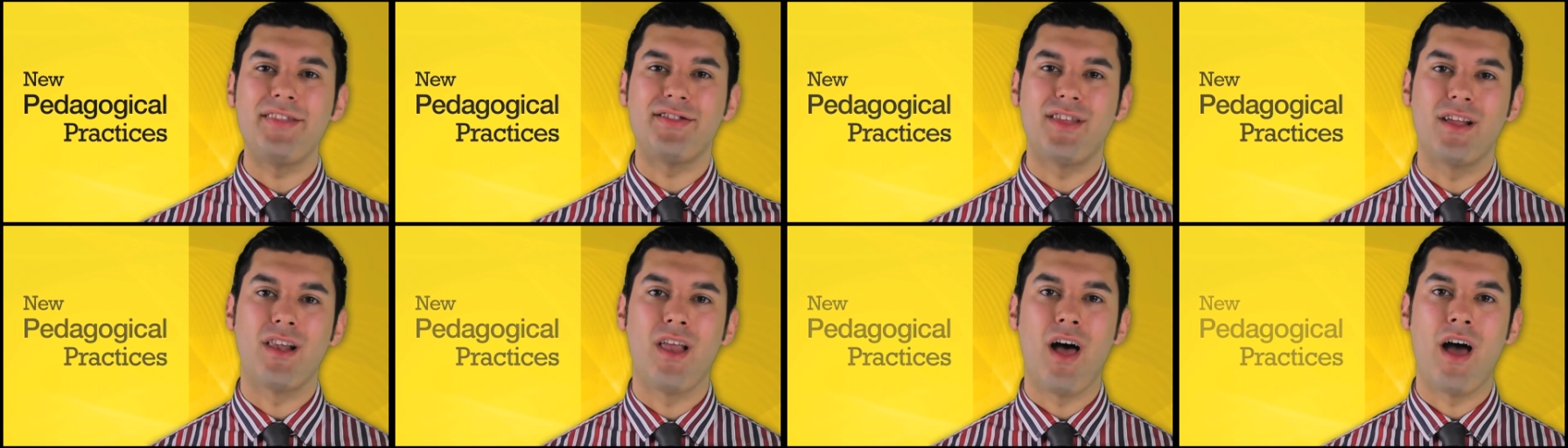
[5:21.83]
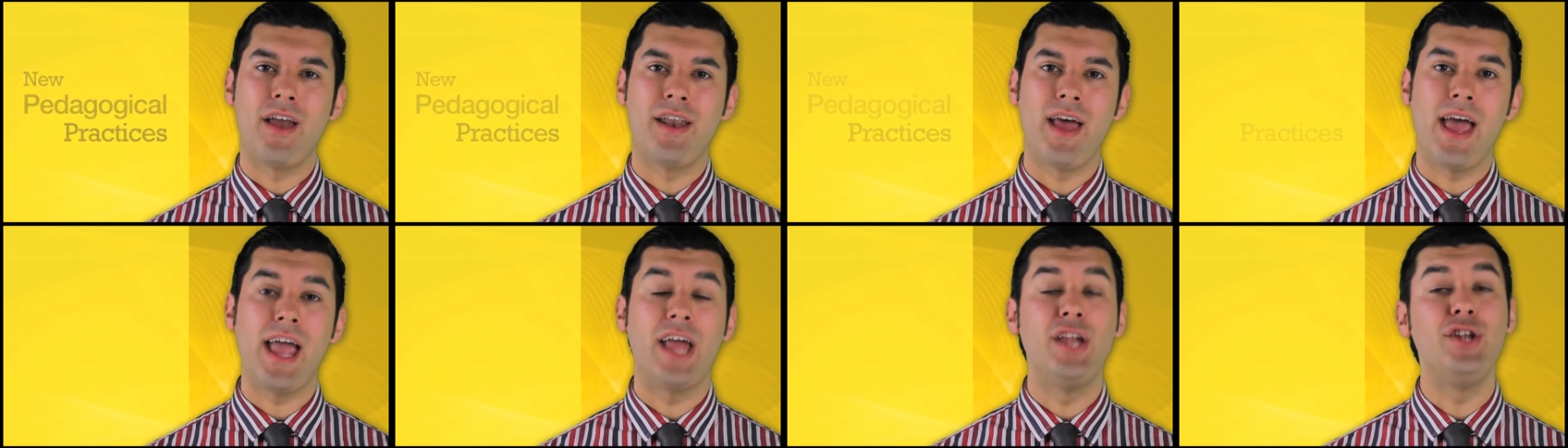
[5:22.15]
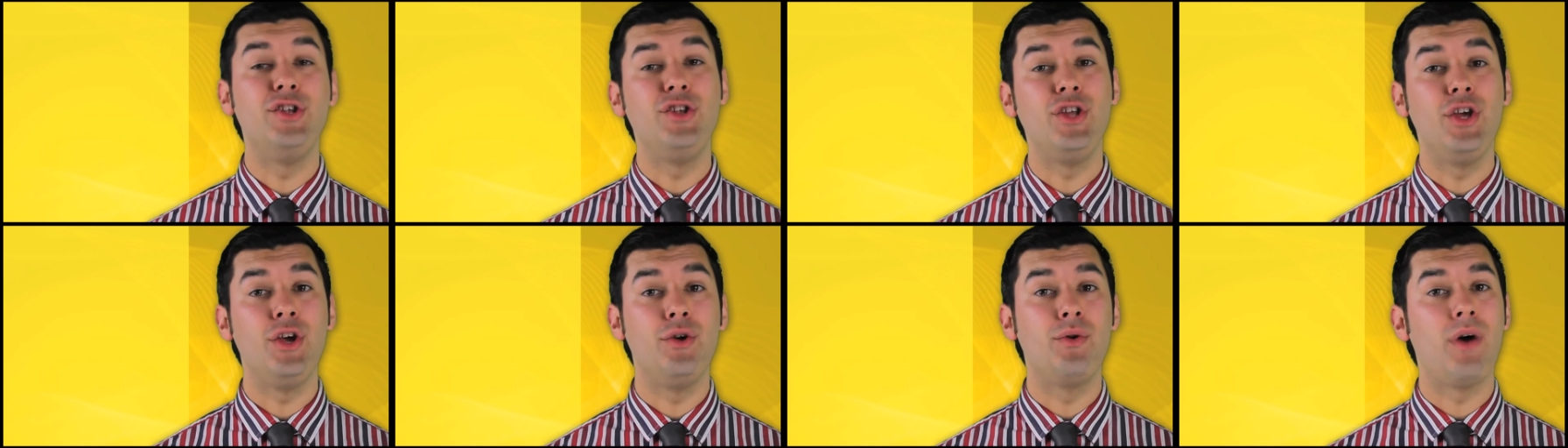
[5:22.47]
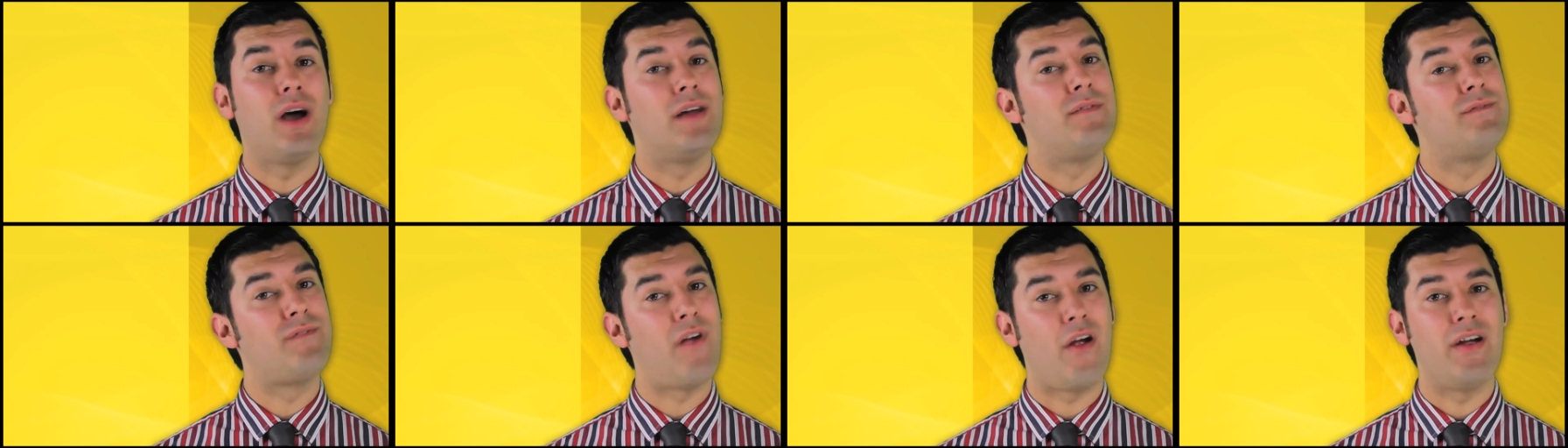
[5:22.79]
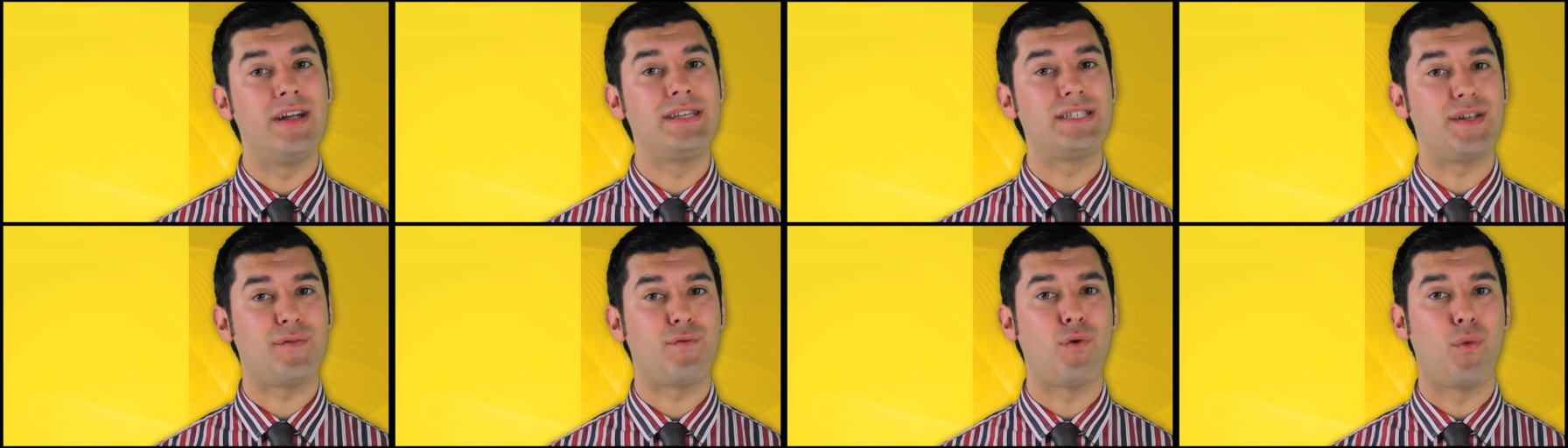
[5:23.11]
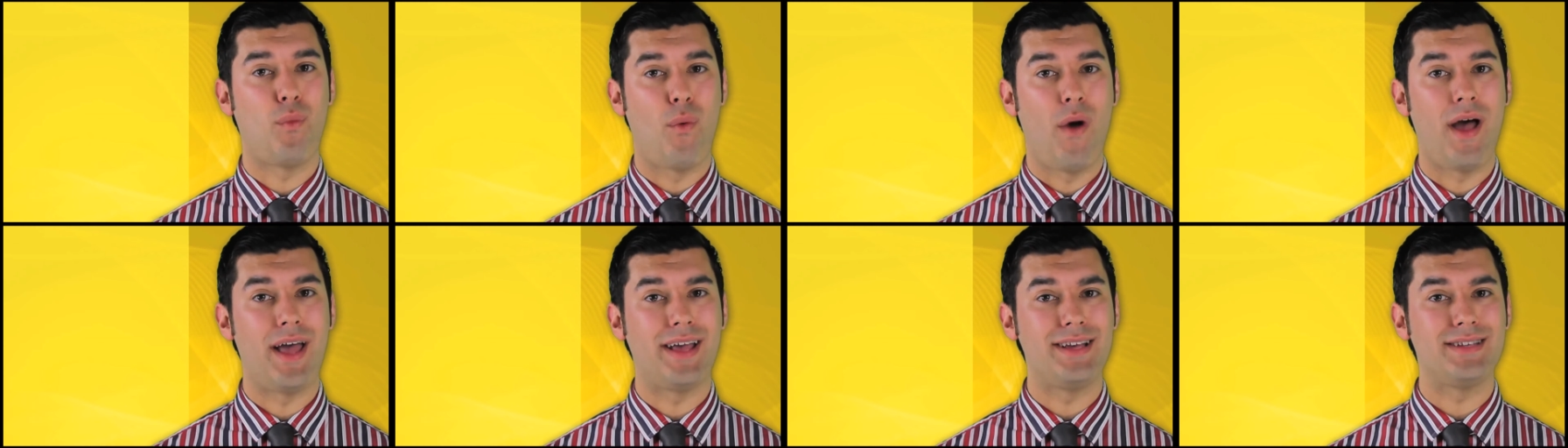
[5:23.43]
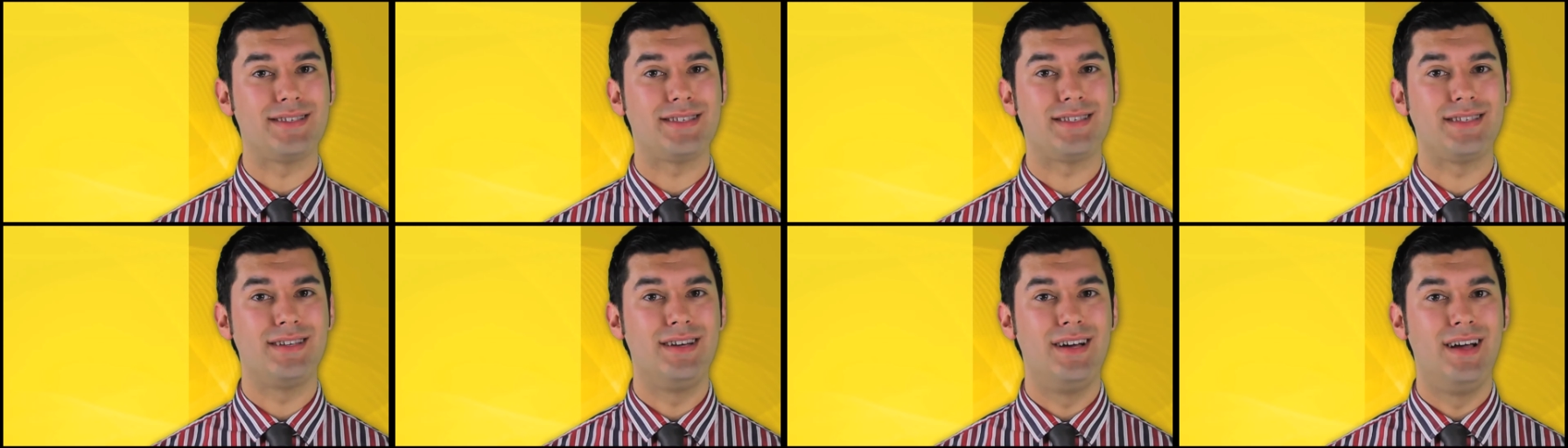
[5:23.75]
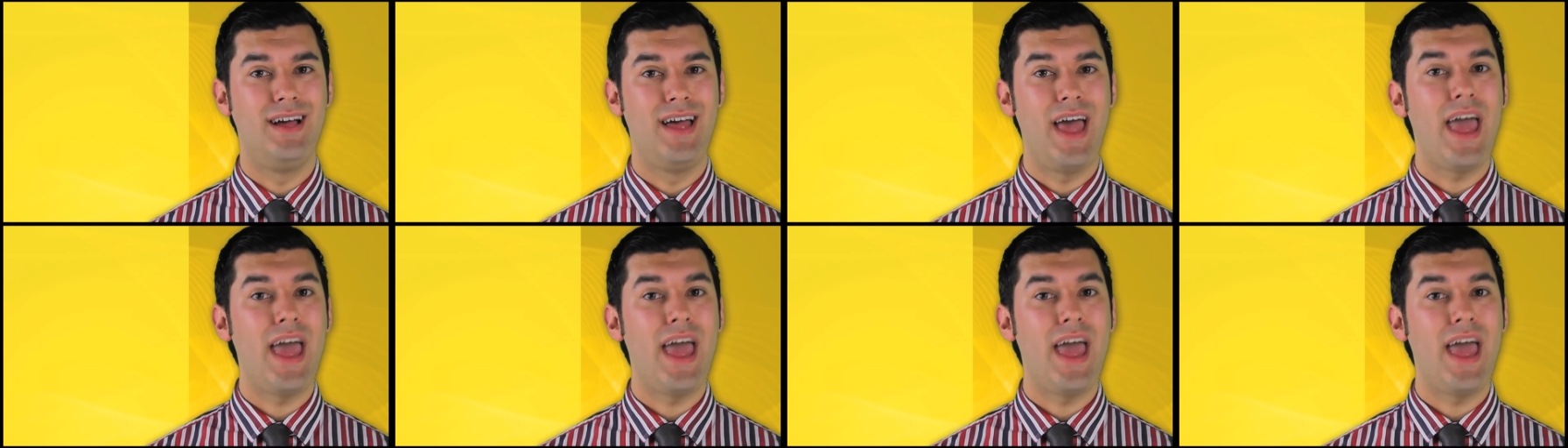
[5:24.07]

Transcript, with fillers: the learner in new and very different ways